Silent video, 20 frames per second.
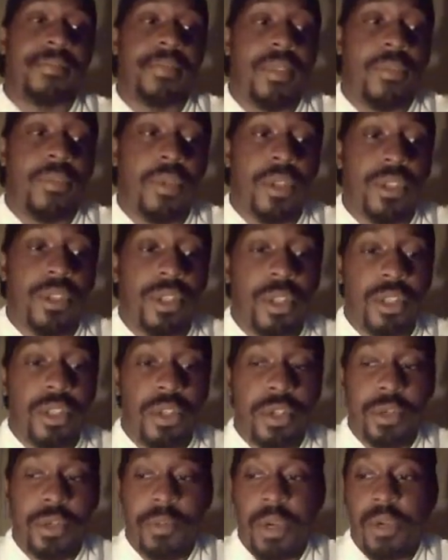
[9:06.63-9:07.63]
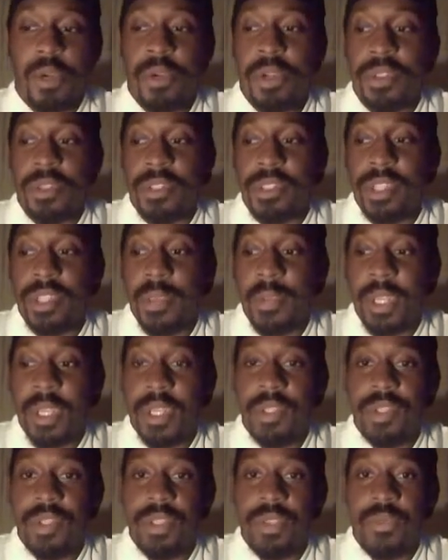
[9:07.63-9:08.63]
if we're going to start talking about
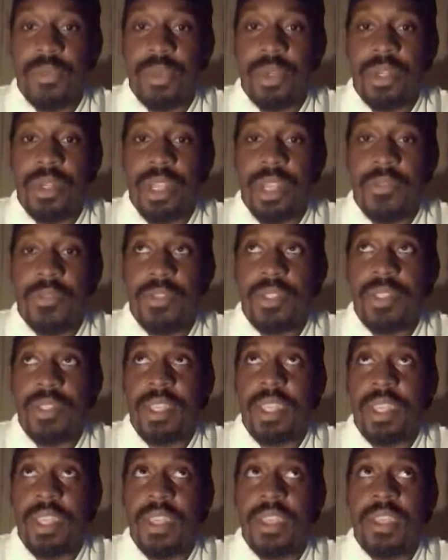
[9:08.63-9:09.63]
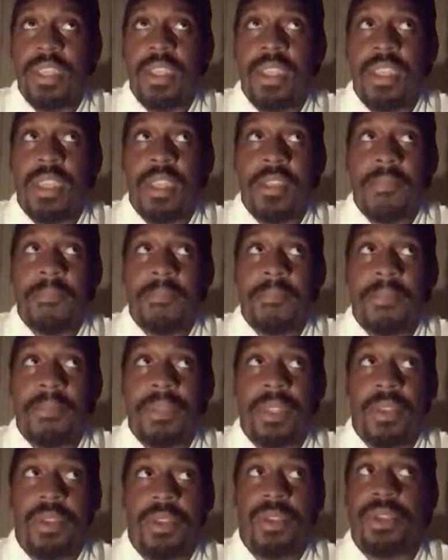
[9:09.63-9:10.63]
cross-contamination, then we're going to have to say...
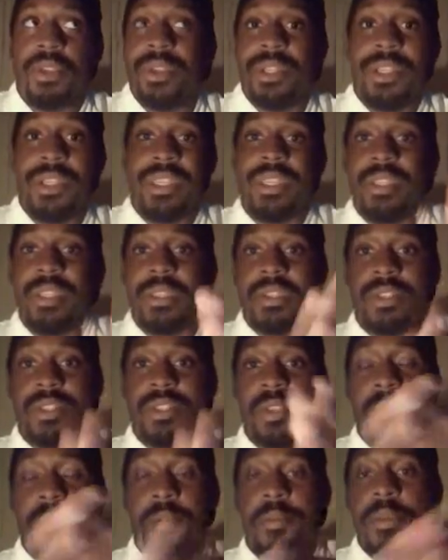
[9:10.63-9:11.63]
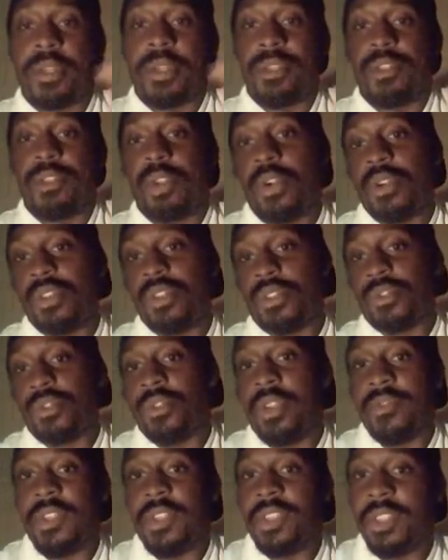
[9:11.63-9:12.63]
you're going to need a separate pair of tongs
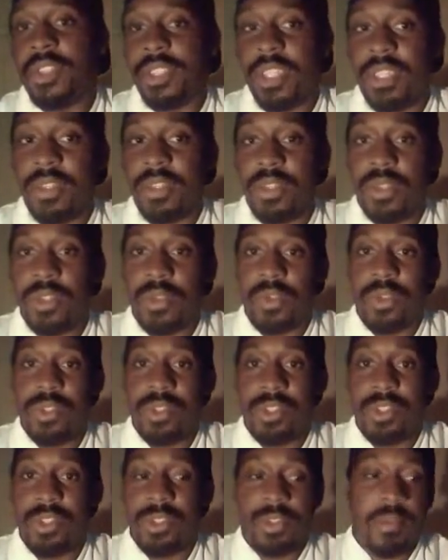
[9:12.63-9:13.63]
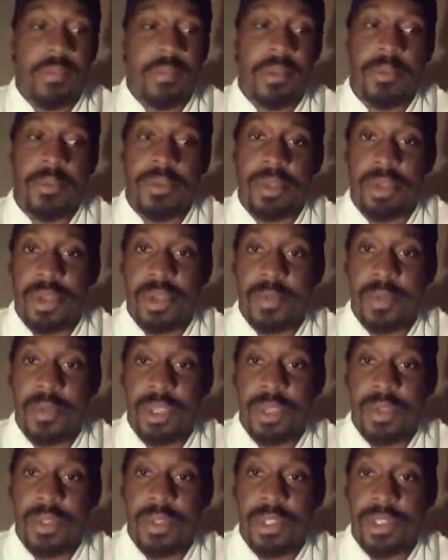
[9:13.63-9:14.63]
for everything that you do, because some people are going to be
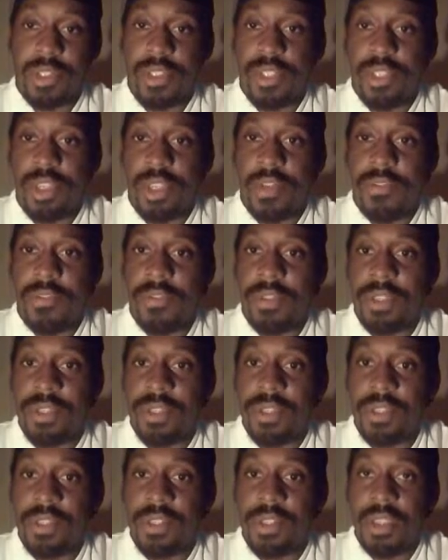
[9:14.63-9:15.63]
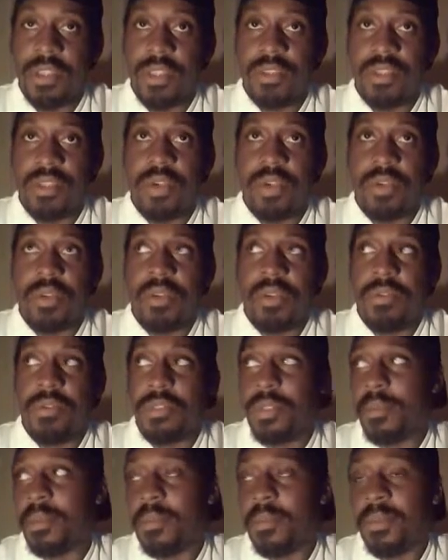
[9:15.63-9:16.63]
allergic to shellfish. And so if
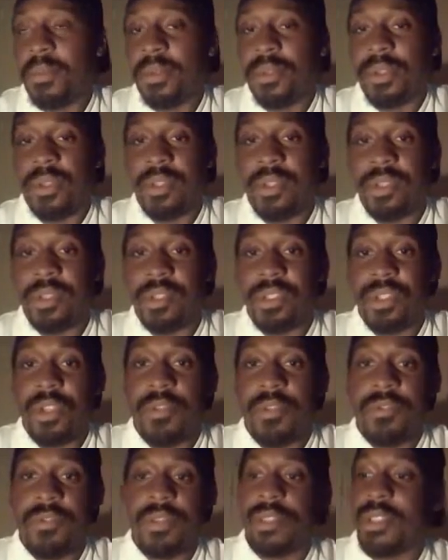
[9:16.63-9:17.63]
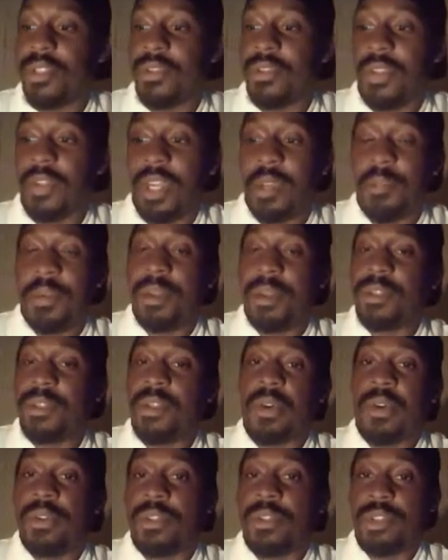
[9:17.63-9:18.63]
some people are allergic to shellfish, then you've got a pair of
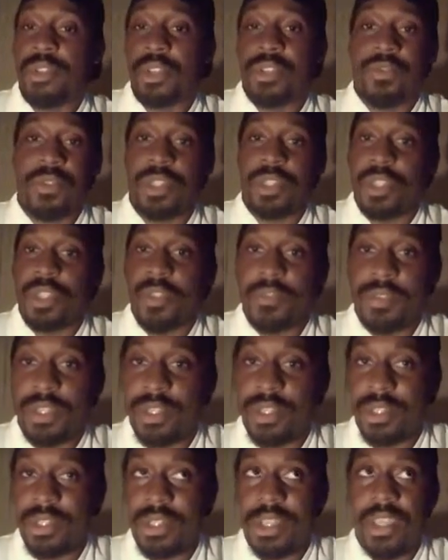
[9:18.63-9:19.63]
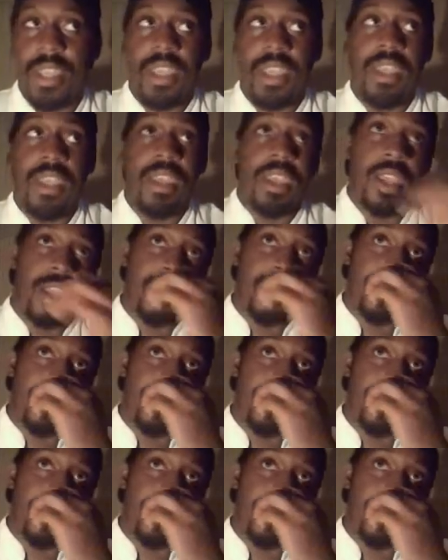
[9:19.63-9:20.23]
tongs just for shellfish. And